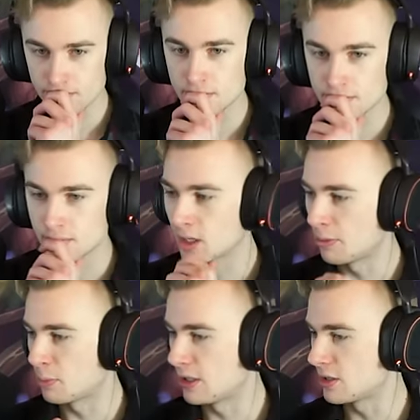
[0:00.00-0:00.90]
I'm
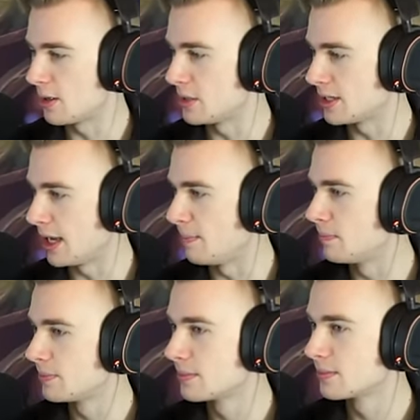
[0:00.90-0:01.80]
going to play slow this game.
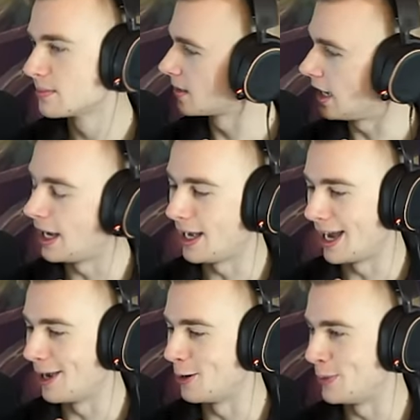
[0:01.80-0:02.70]
I,
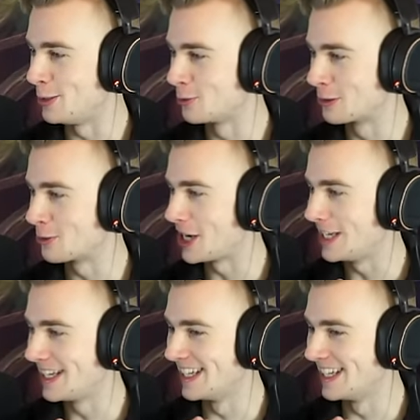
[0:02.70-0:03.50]
I hope I don't regret it.